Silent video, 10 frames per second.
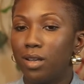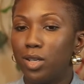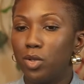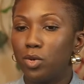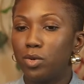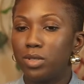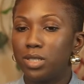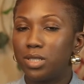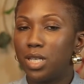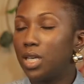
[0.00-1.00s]
you know,
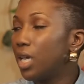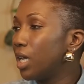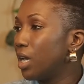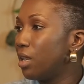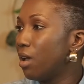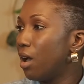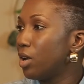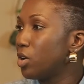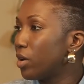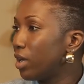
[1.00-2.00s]
seeking and
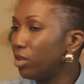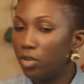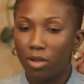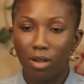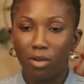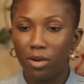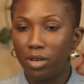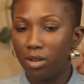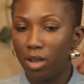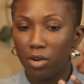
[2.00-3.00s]
hungering, you know,
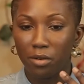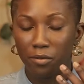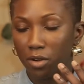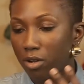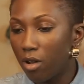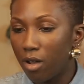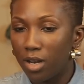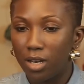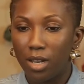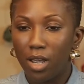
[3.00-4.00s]
hungering, hungering for God
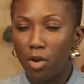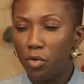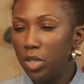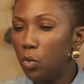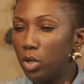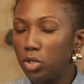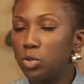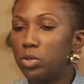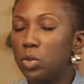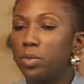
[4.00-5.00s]
and really want to
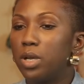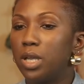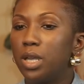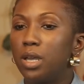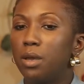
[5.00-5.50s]
do His will, but